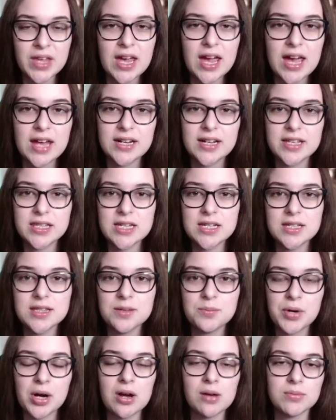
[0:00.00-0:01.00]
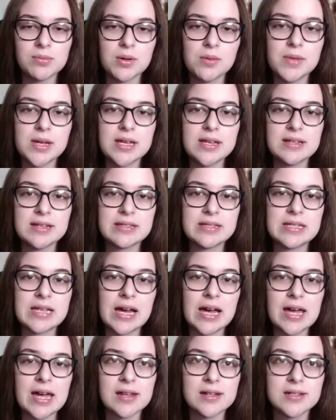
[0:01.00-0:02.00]
And I think the problem is
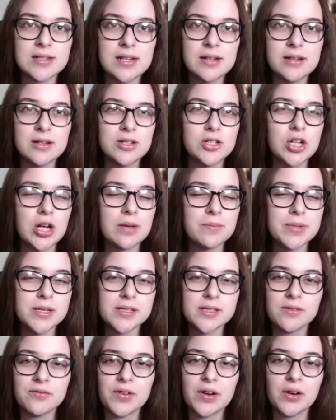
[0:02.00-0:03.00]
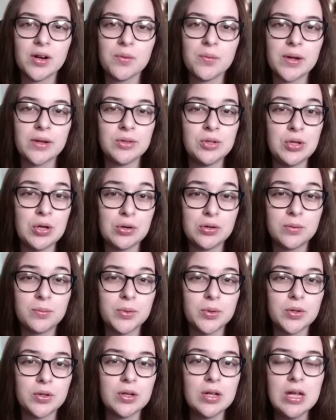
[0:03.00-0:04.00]
that champions are very well
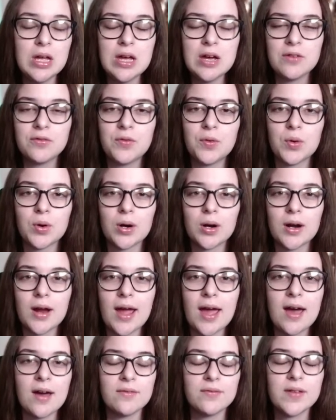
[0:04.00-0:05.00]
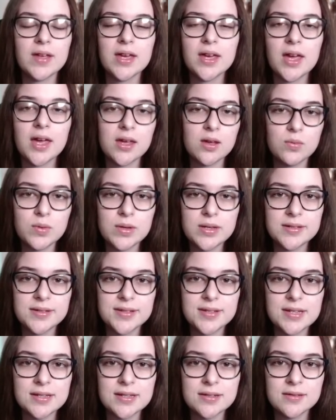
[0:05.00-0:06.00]
notable for having AoE
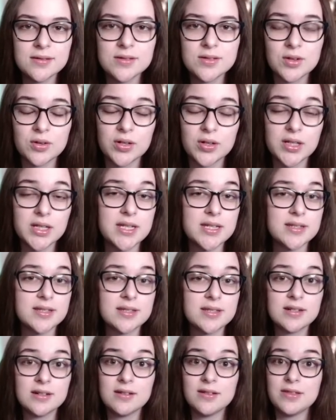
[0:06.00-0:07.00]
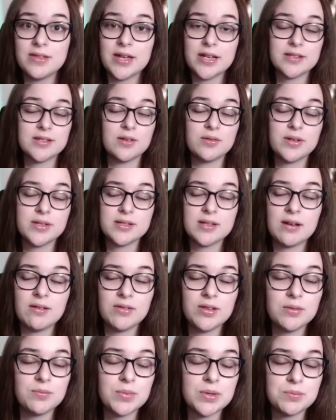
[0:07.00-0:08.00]
skills, or at least that's always how
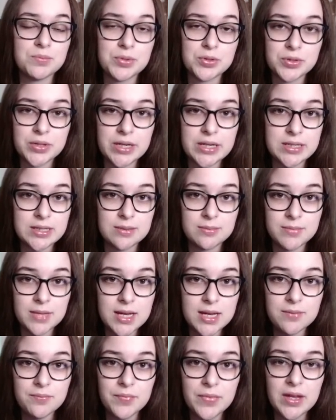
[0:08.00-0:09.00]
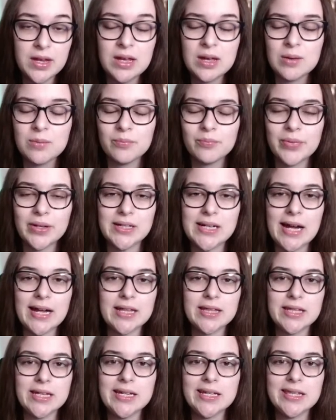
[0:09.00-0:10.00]
they've been portrayed to me. But I think